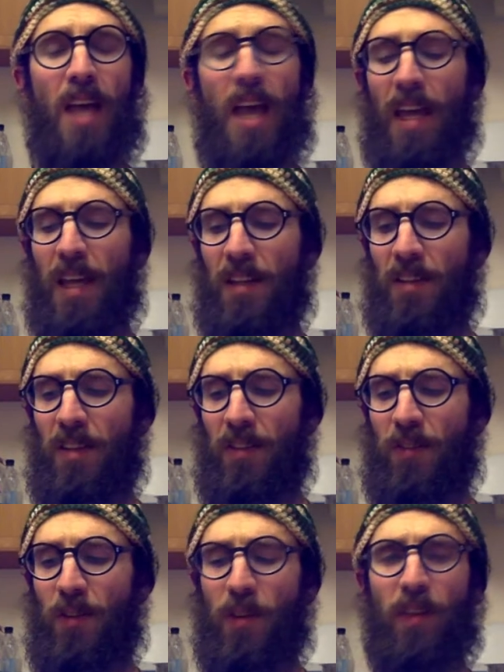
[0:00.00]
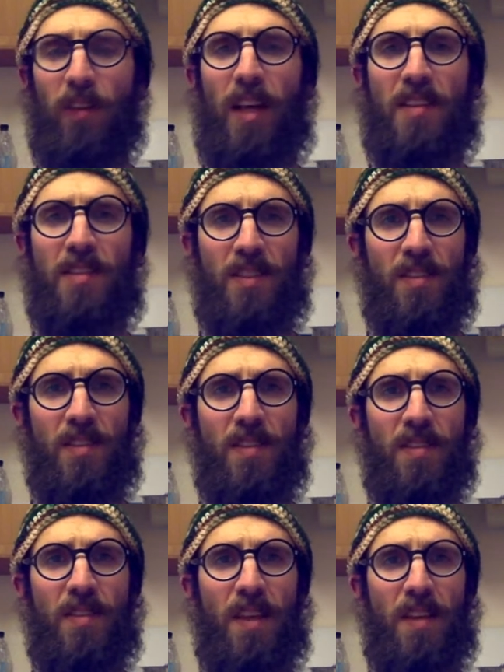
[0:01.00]
and for the
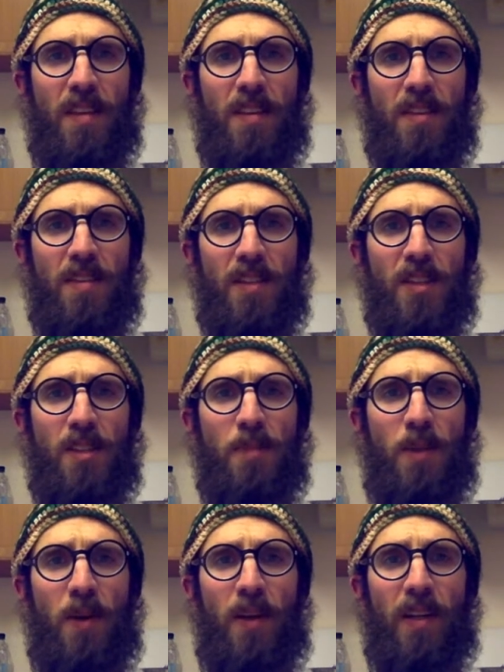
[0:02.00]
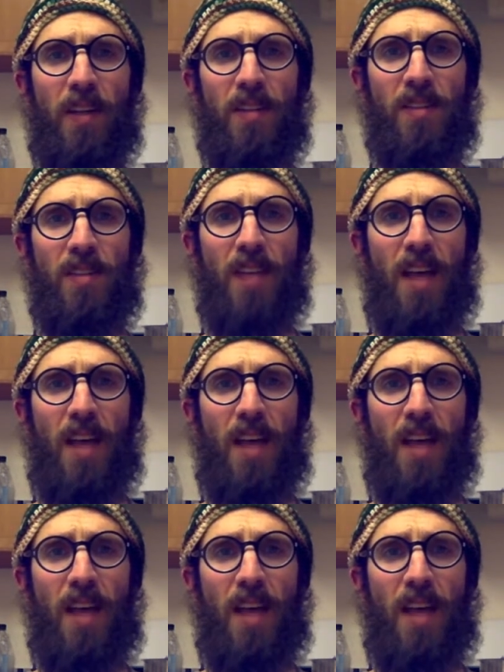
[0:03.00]
lessons that this experience